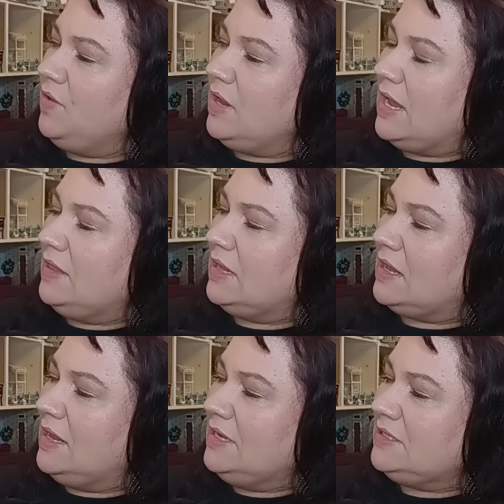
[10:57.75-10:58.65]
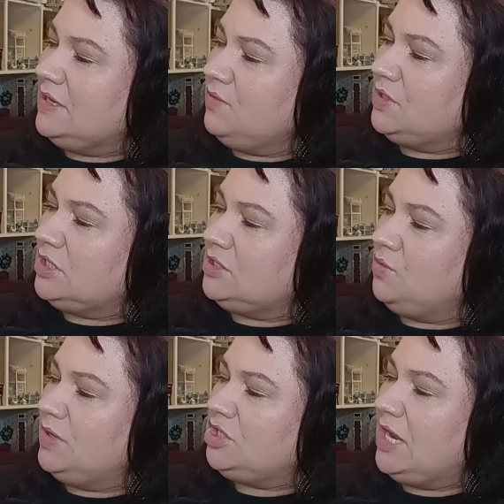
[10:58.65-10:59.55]
You get the cleansing, which is the
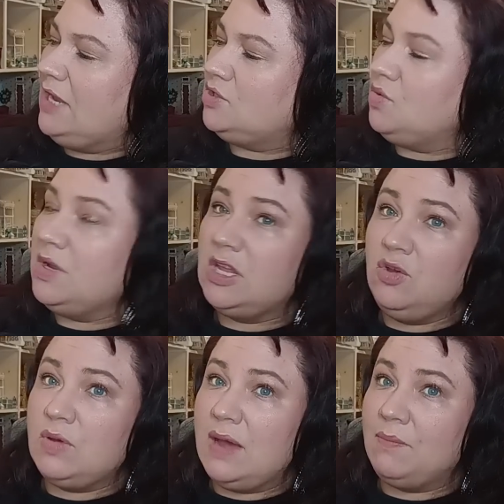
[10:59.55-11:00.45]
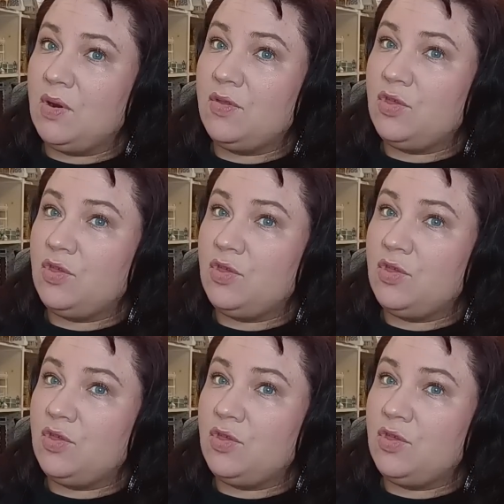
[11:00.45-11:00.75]
witch hazel and cucumber